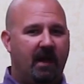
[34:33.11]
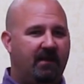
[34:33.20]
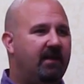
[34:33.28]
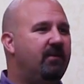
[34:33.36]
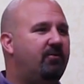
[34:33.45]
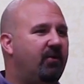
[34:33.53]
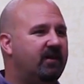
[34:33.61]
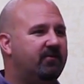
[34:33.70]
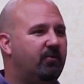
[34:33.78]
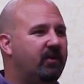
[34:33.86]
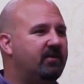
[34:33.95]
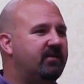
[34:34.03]
And then it
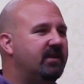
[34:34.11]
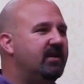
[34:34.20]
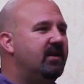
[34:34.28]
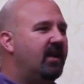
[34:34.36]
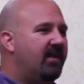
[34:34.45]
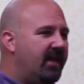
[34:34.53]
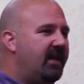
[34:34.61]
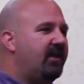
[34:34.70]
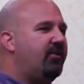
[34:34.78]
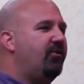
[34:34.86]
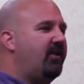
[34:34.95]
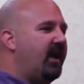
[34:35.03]
creates loyalty, and then
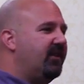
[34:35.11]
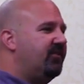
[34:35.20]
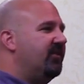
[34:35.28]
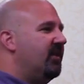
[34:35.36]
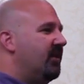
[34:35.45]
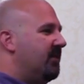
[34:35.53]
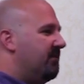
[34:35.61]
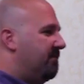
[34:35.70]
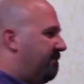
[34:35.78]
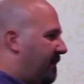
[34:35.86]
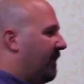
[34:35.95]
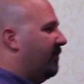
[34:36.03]
it creates
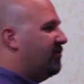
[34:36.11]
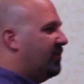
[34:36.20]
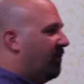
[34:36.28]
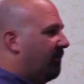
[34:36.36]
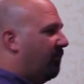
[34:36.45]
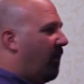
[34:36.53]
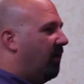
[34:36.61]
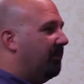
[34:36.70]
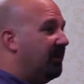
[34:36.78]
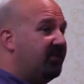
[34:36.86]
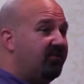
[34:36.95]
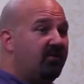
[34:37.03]
better share of
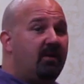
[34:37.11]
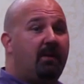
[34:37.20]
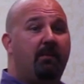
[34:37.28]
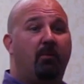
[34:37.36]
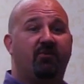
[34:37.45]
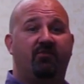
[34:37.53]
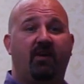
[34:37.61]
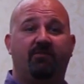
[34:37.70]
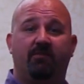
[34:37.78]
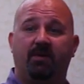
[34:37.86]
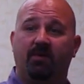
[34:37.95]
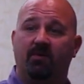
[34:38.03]
wallet because they're going to buy more
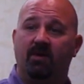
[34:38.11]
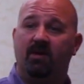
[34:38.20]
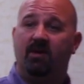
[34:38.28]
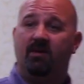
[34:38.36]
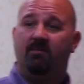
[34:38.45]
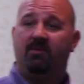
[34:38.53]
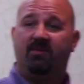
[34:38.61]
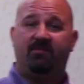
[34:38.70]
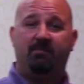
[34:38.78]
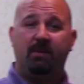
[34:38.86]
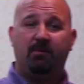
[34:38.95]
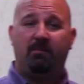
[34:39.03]
stuff from you.
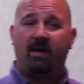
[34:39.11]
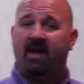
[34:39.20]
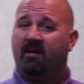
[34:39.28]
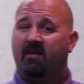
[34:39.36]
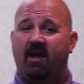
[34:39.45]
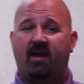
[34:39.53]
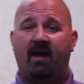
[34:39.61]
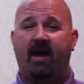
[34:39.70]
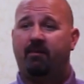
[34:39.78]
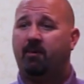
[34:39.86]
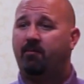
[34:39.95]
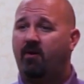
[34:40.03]
Because people buy a lot of
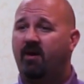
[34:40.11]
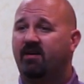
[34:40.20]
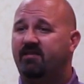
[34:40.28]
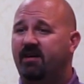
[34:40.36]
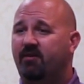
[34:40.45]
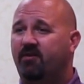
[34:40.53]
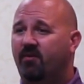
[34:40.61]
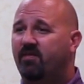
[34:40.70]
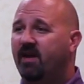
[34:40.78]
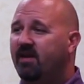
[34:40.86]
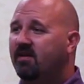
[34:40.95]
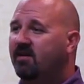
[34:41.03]
Apple products now, don't
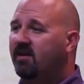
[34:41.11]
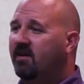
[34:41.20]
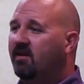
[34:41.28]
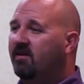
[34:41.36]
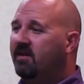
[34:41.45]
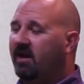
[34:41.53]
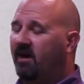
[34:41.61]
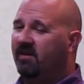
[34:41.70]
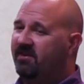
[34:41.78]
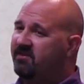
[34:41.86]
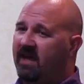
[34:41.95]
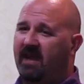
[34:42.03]
they?
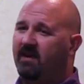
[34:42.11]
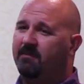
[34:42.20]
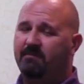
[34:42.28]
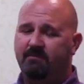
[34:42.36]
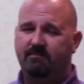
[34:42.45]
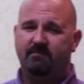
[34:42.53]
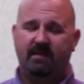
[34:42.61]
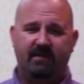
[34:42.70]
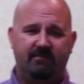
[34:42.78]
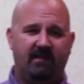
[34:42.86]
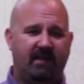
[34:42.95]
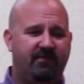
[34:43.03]
Unless you hate them,
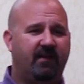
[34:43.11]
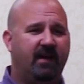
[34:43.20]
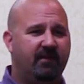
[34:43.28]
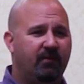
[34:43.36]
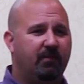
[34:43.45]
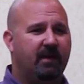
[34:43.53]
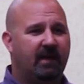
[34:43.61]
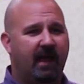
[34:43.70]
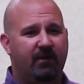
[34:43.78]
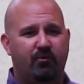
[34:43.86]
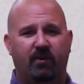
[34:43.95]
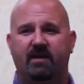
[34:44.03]
then that's fine if you're a big
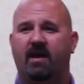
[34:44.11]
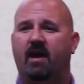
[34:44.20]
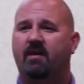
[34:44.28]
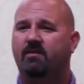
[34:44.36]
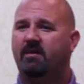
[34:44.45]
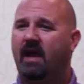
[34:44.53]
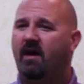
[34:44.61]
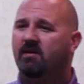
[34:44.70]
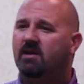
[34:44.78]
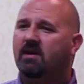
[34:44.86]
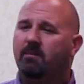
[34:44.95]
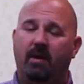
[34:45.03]
Android guy and gal.
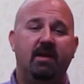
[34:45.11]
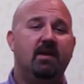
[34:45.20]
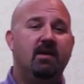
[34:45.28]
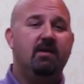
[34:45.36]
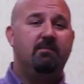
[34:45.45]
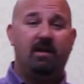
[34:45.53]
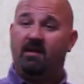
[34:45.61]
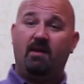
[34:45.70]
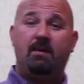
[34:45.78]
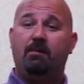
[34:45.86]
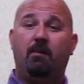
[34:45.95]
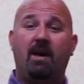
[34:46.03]
But a lot
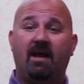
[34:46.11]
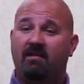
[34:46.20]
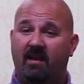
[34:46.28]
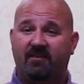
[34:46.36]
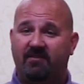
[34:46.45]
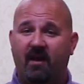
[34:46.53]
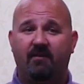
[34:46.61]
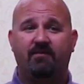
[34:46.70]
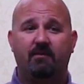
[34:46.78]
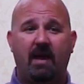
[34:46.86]
of people buy a lot of stuff